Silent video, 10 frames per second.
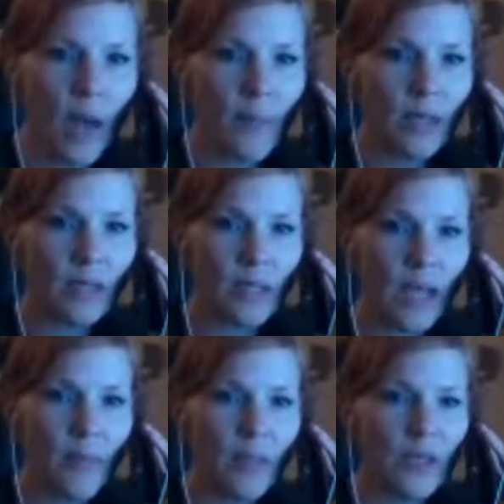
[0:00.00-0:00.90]
I'm going to
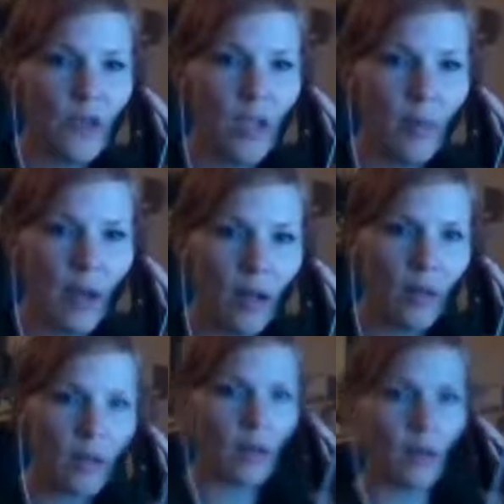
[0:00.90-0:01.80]
type in your
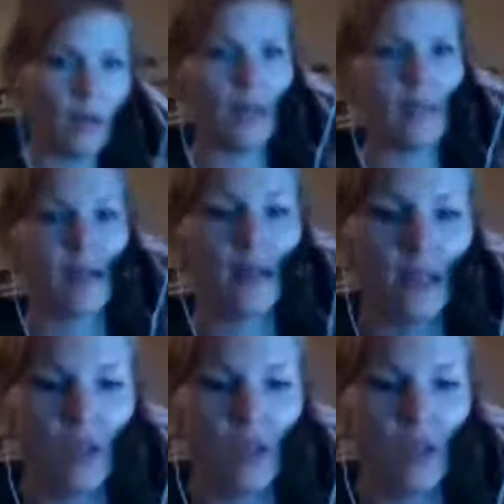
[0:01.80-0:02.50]
email exactly.